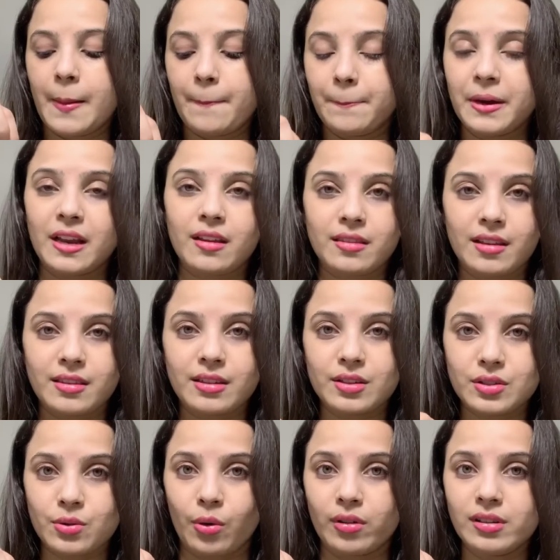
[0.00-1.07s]
better than the
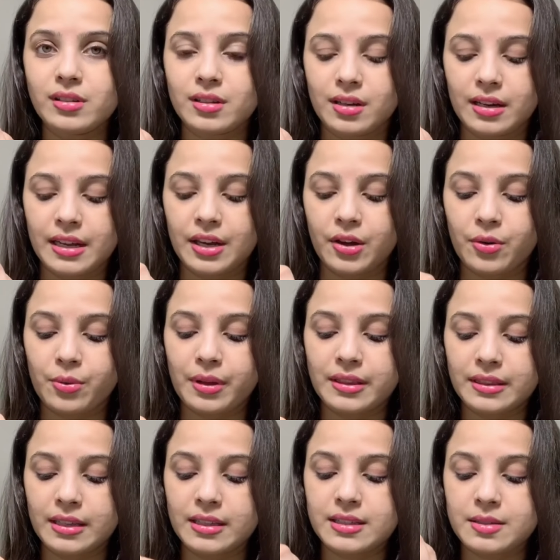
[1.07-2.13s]
salt like you know it,
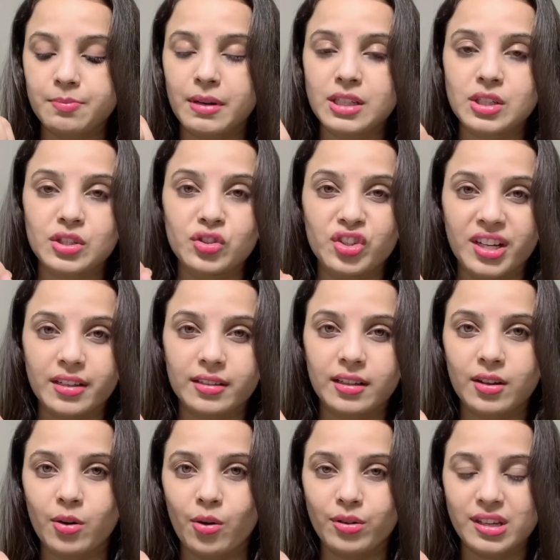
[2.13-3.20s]
it's much
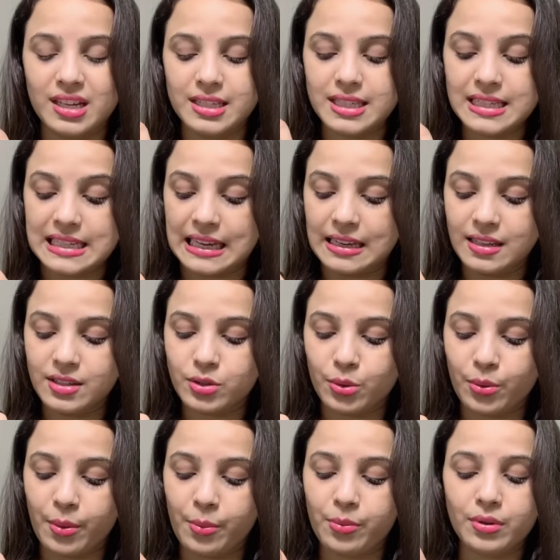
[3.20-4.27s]
gentler on your skin
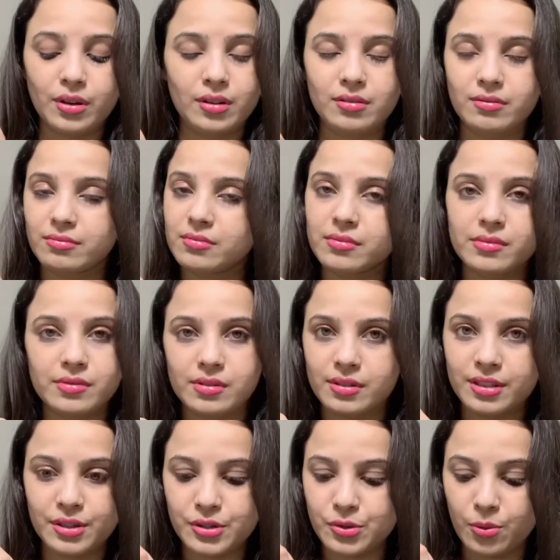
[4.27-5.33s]
so
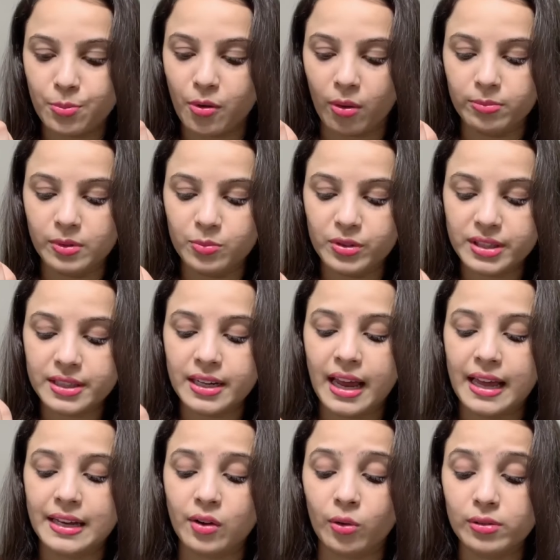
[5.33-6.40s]
there's no problem with it
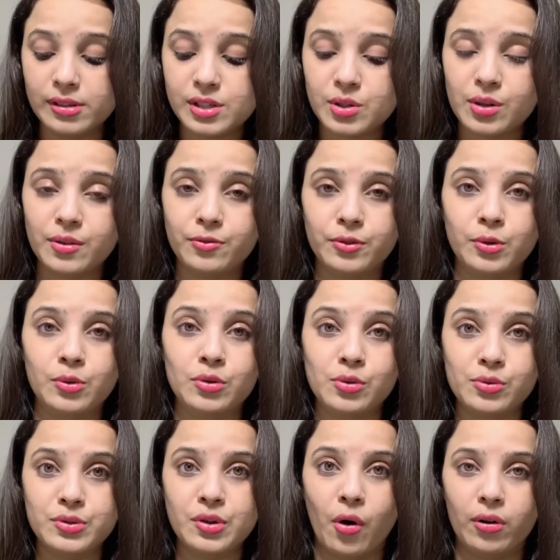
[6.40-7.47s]
and also if you
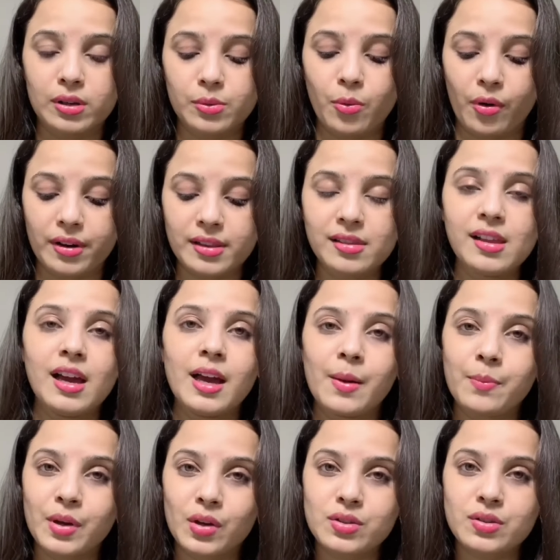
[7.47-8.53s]
use olive oil
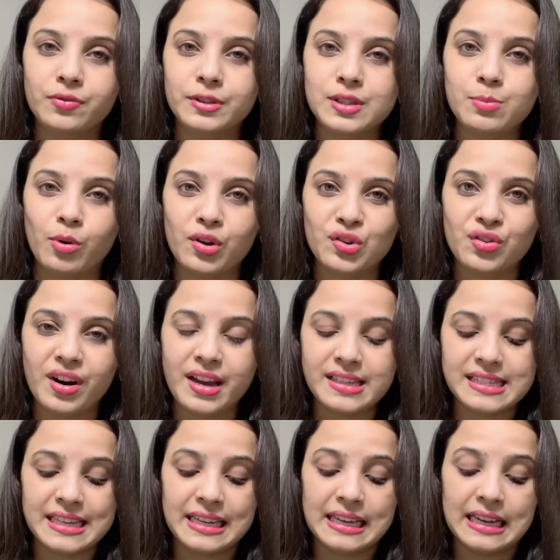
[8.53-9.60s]
because of its
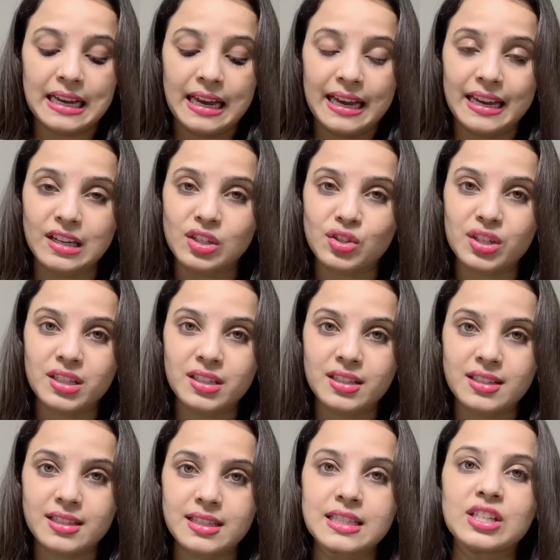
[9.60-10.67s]
moisturizing agent
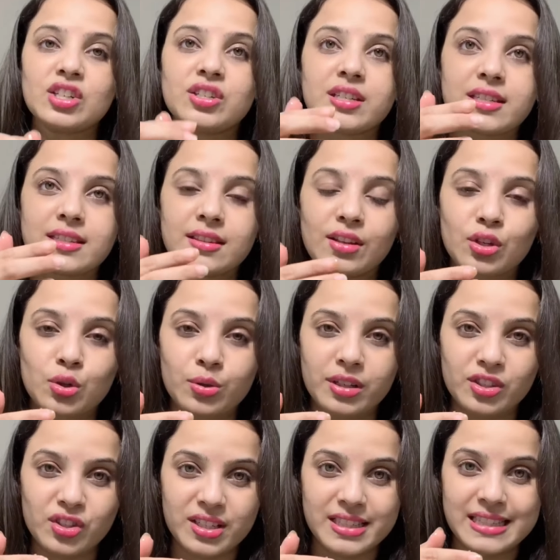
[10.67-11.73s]
it's it just the sugar
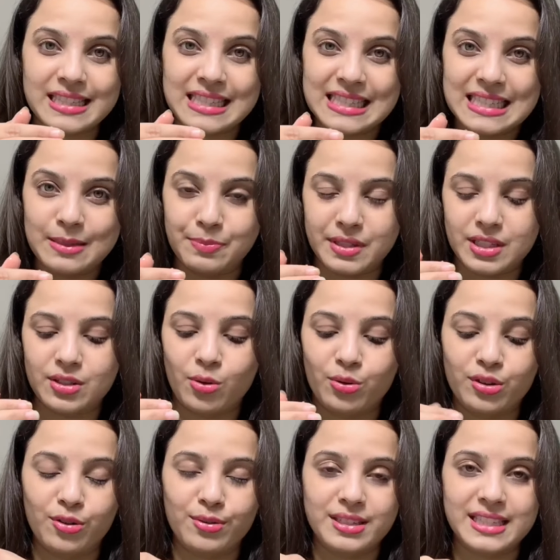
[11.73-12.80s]
just slips
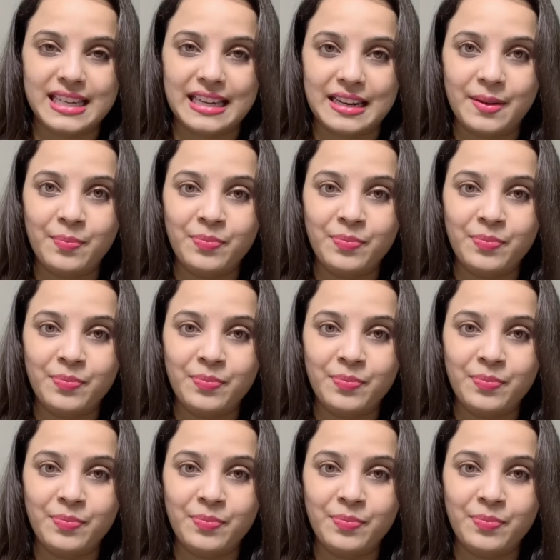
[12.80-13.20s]
on your skin